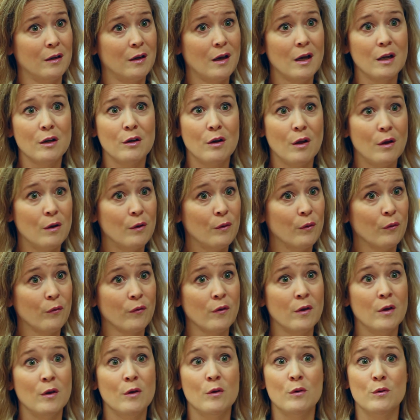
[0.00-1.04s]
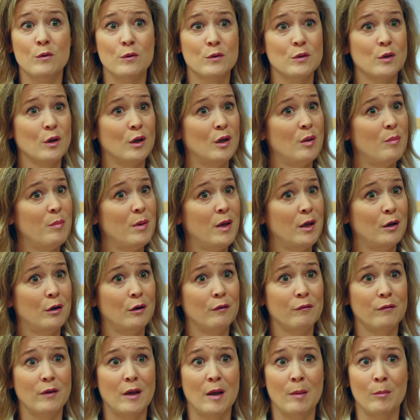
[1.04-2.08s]
God knows who's going to be in our
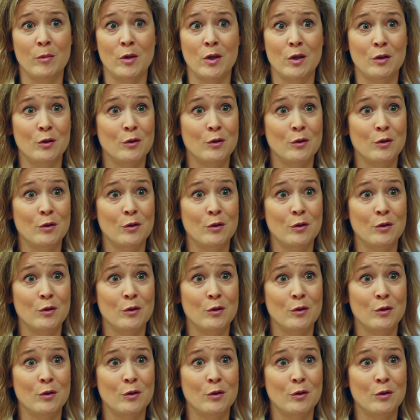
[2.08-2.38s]
family